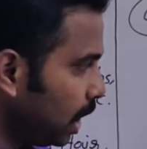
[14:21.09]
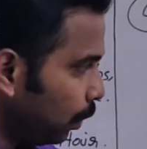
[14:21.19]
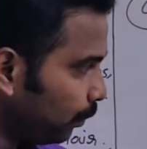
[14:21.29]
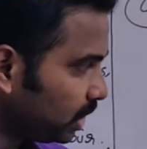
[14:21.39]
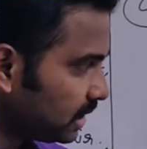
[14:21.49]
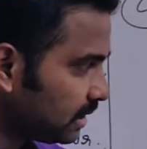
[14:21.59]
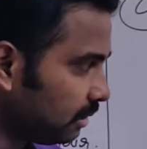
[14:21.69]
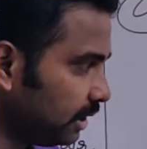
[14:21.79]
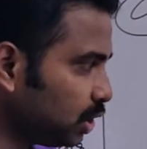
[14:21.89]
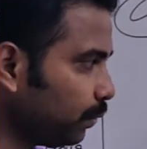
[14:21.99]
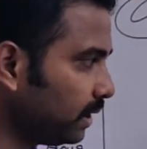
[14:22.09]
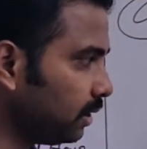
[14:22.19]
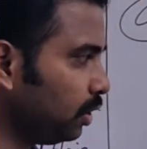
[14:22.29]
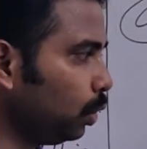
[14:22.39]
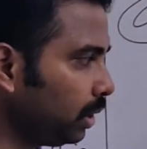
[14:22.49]
which is rich with
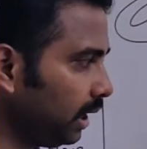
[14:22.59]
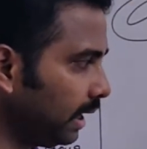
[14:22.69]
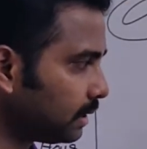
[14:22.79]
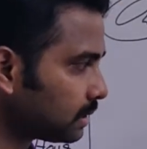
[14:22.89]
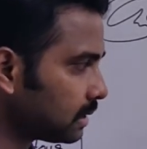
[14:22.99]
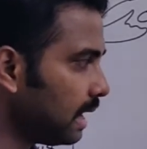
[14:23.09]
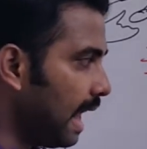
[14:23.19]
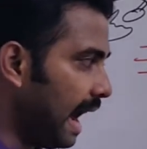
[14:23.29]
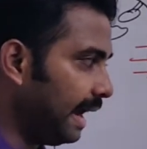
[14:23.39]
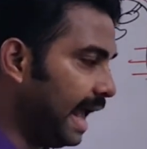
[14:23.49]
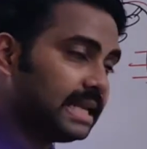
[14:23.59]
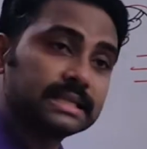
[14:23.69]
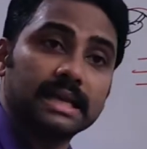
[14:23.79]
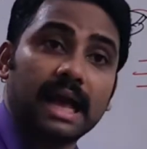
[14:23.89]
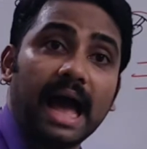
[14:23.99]
nutrients and
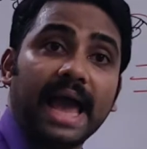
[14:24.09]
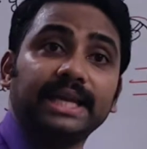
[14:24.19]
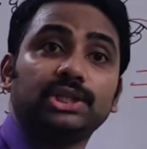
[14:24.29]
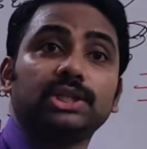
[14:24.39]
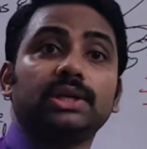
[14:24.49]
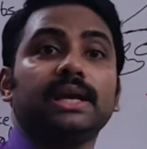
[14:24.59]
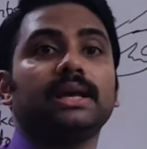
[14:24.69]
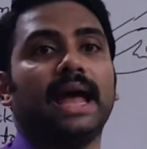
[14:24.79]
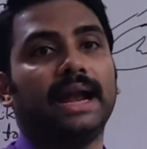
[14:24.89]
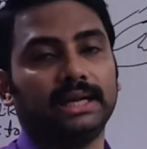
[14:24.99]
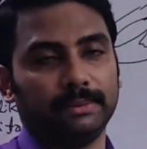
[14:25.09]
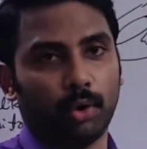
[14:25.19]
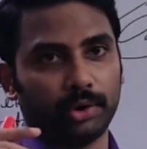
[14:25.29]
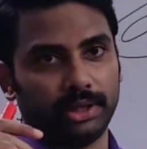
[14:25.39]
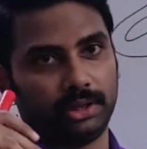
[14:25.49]
has IgA
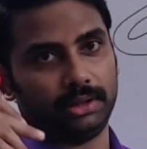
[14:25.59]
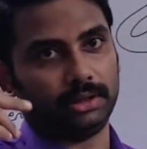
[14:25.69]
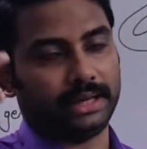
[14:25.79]
antibody.